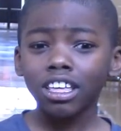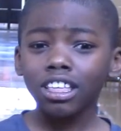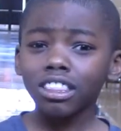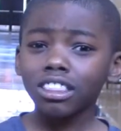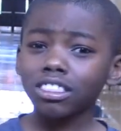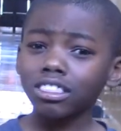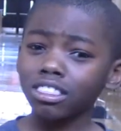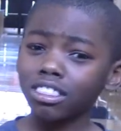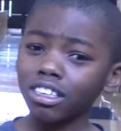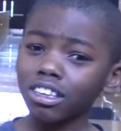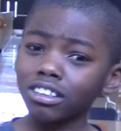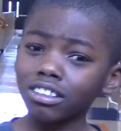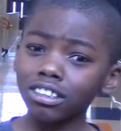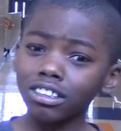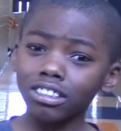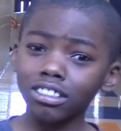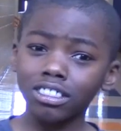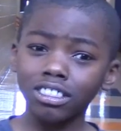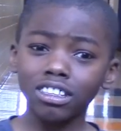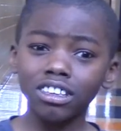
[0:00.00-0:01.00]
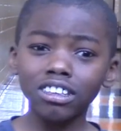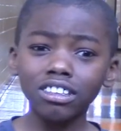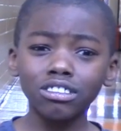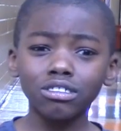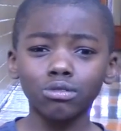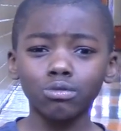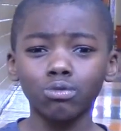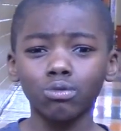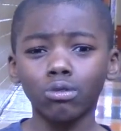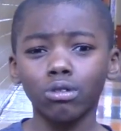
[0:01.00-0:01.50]
The,
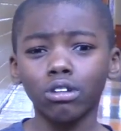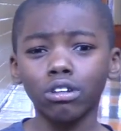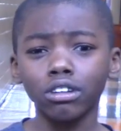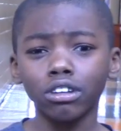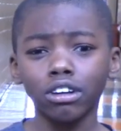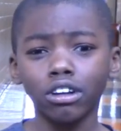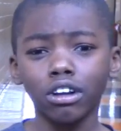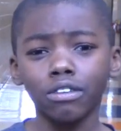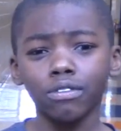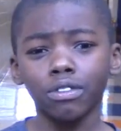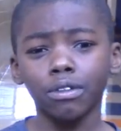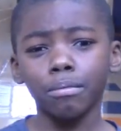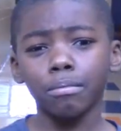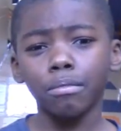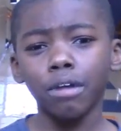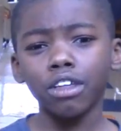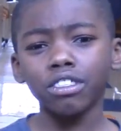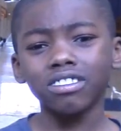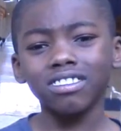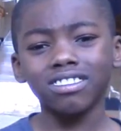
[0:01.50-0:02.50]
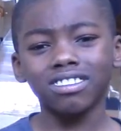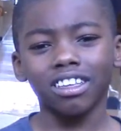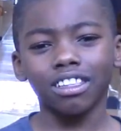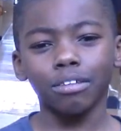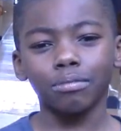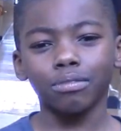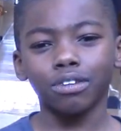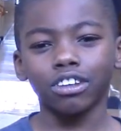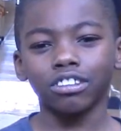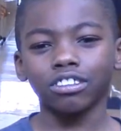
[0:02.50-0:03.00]
these Warrior of the Month
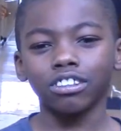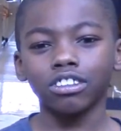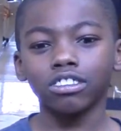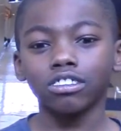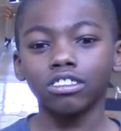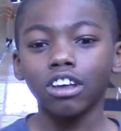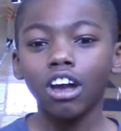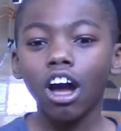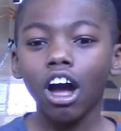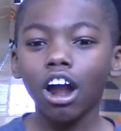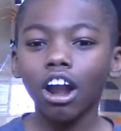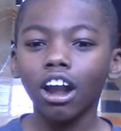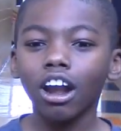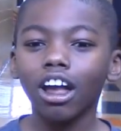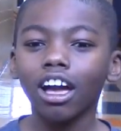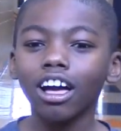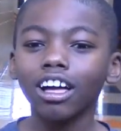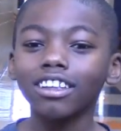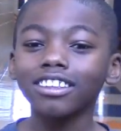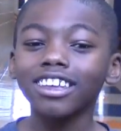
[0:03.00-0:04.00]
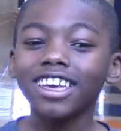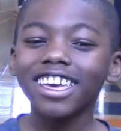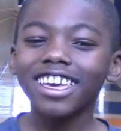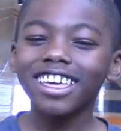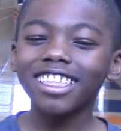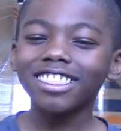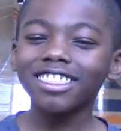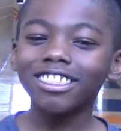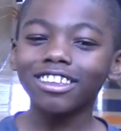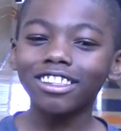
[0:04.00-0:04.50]
celebrations are held
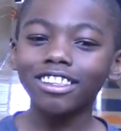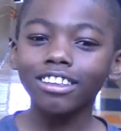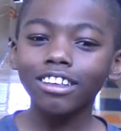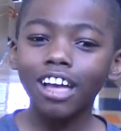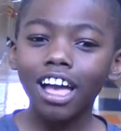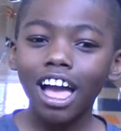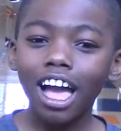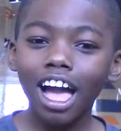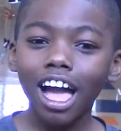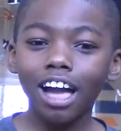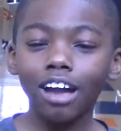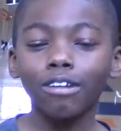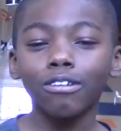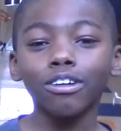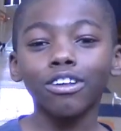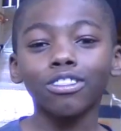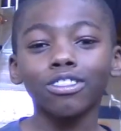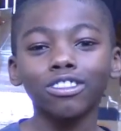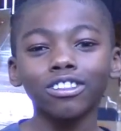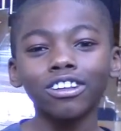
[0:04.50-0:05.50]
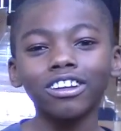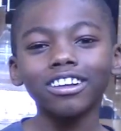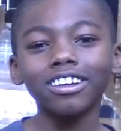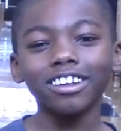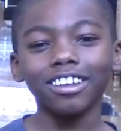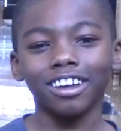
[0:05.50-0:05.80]
in the Acworth Learning